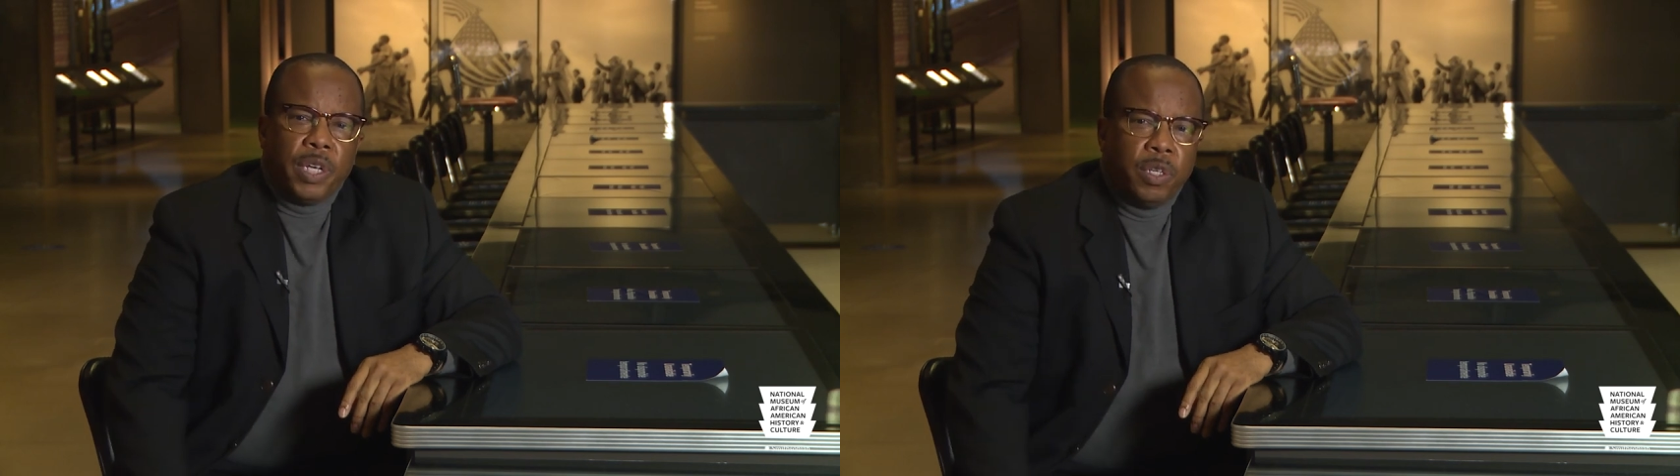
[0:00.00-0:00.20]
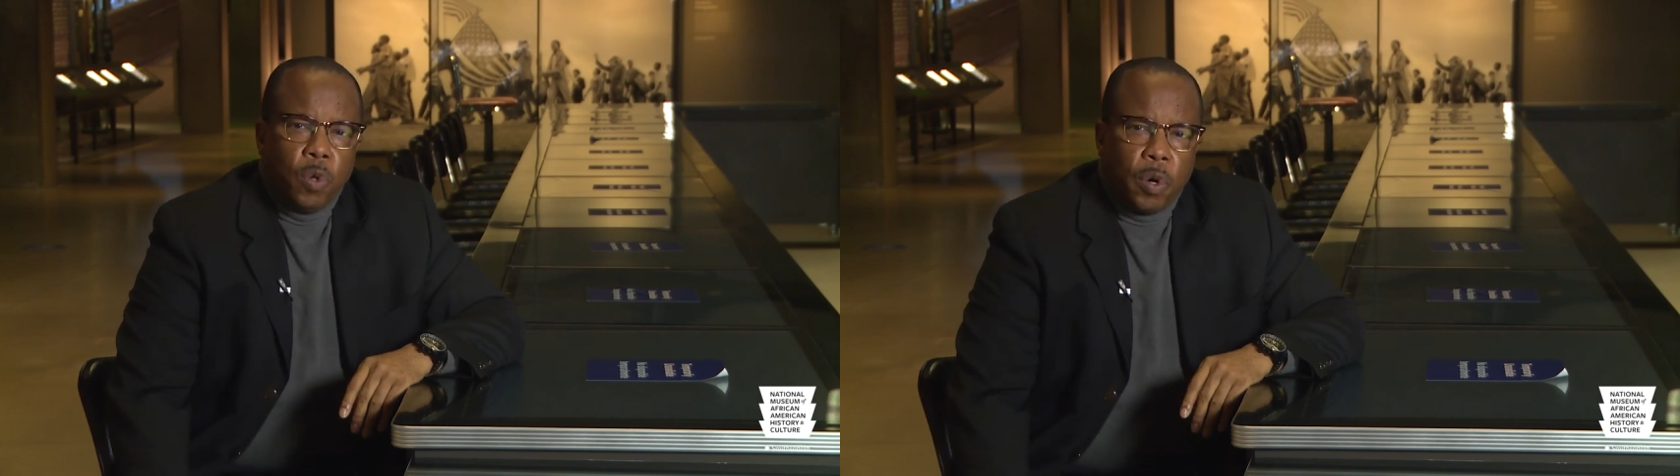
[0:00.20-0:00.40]

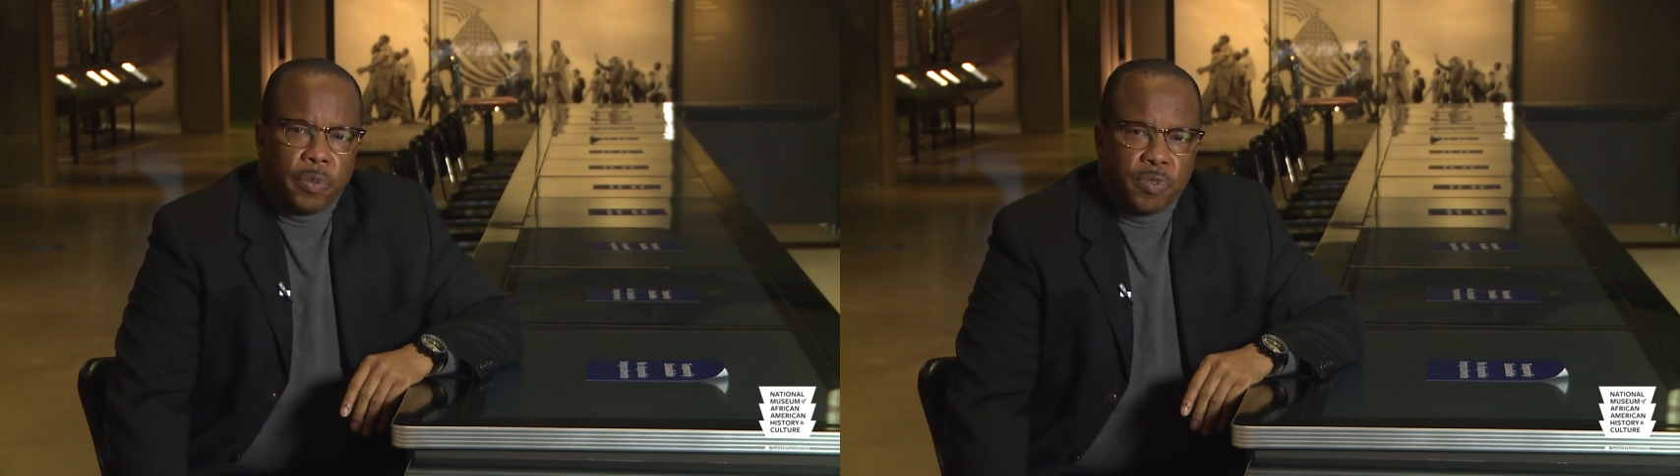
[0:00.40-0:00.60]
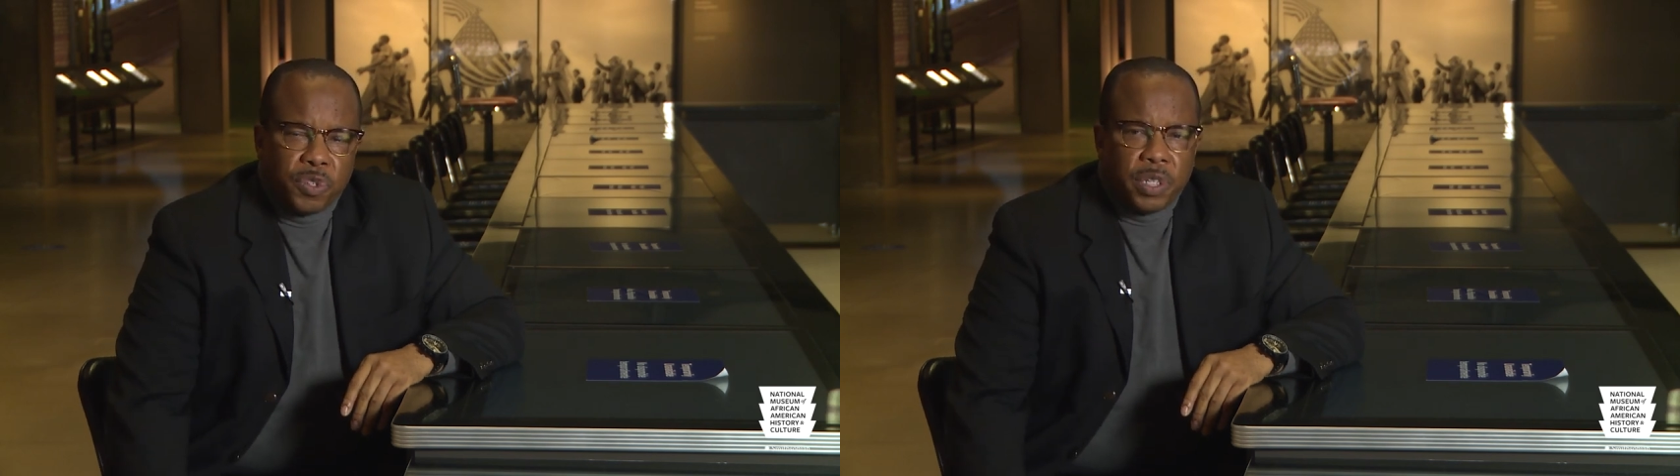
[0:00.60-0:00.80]
in
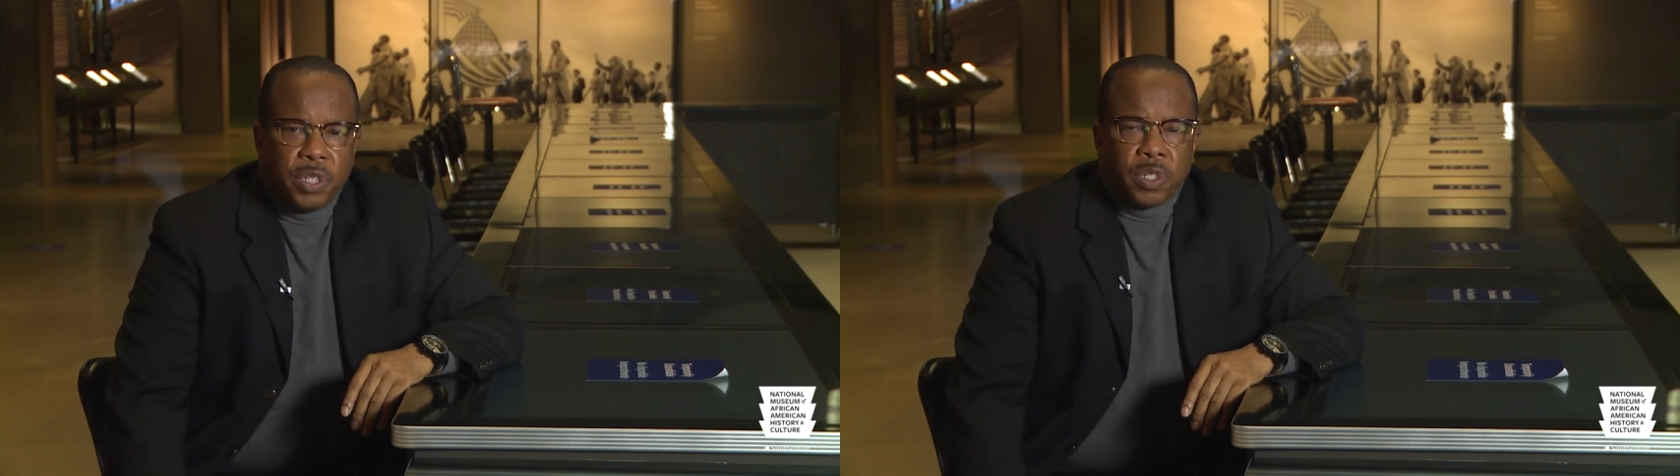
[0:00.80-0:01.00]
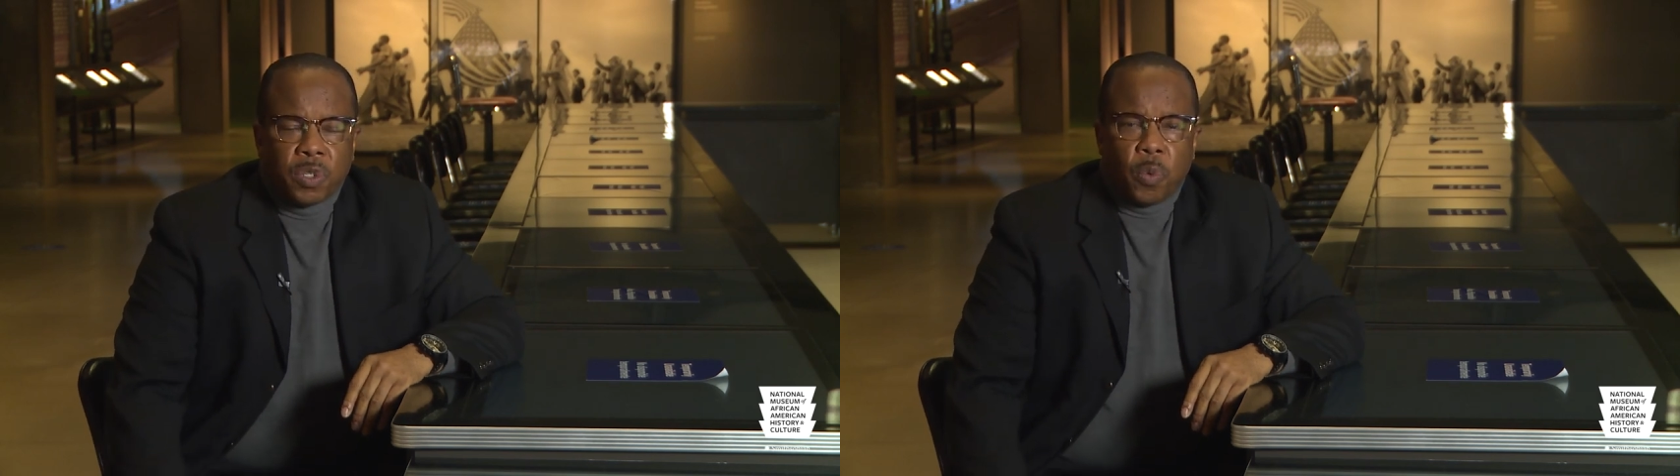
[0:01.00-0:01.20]
northern
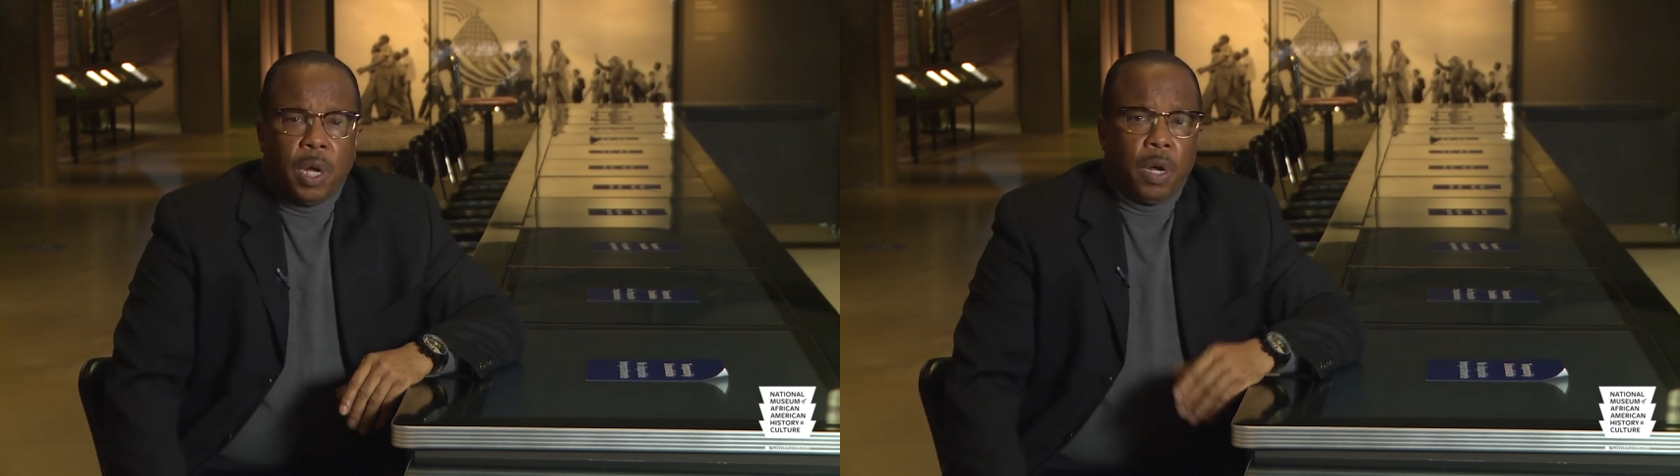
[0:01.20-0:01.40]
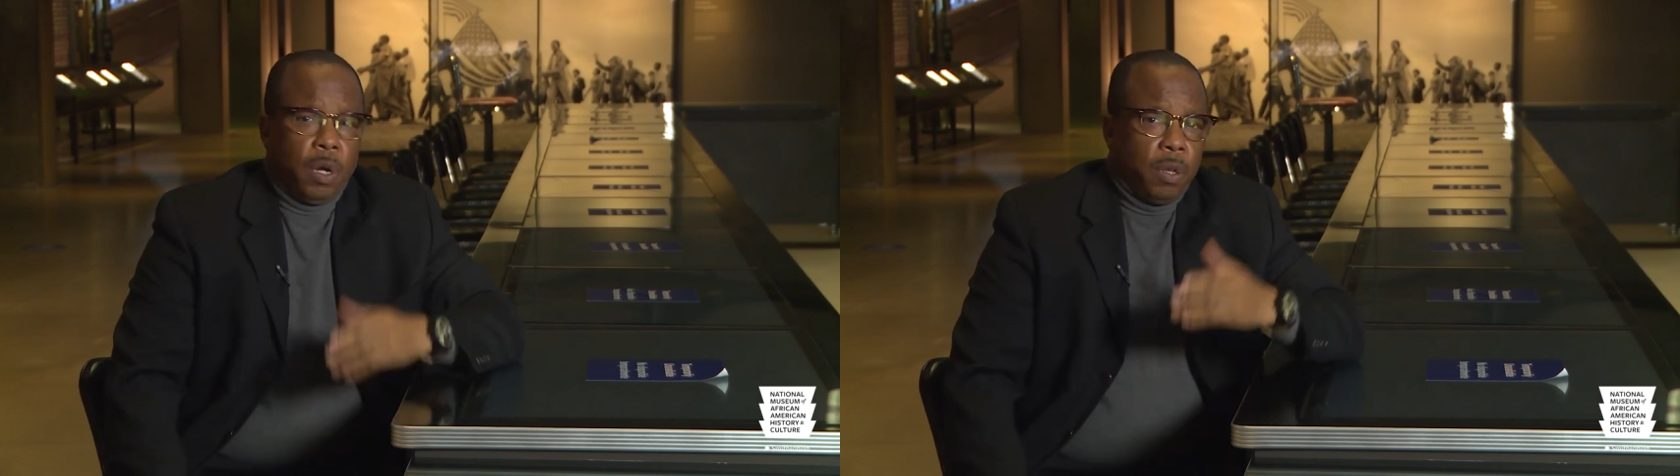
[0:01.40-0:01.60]
cities as
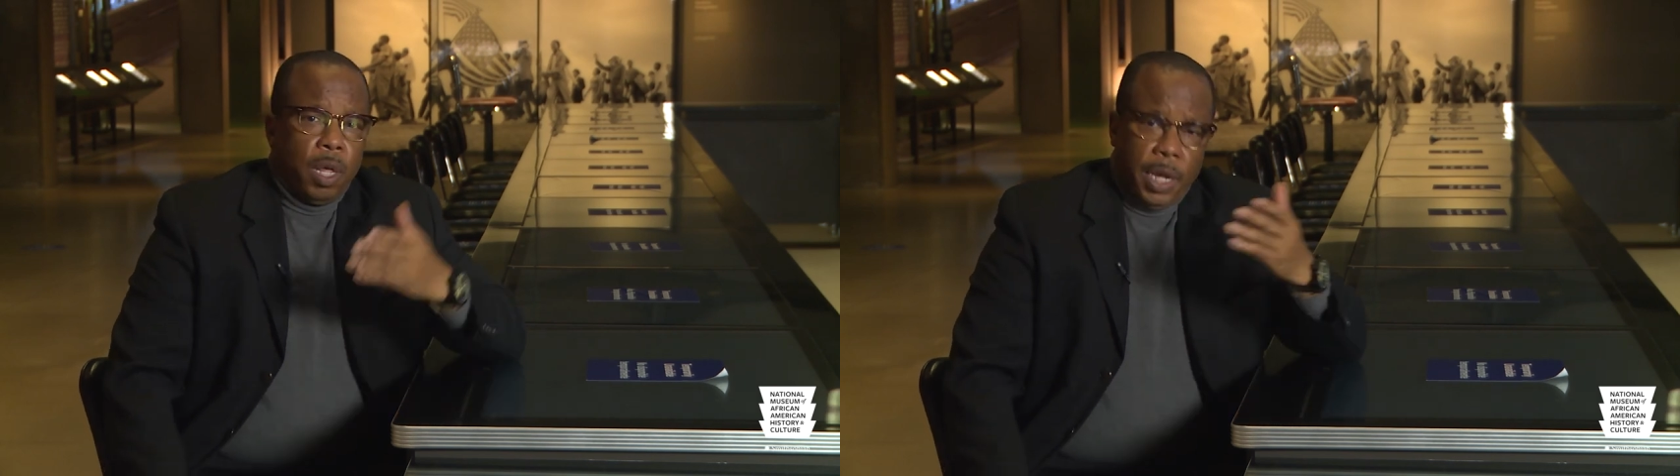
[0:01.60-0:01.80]
well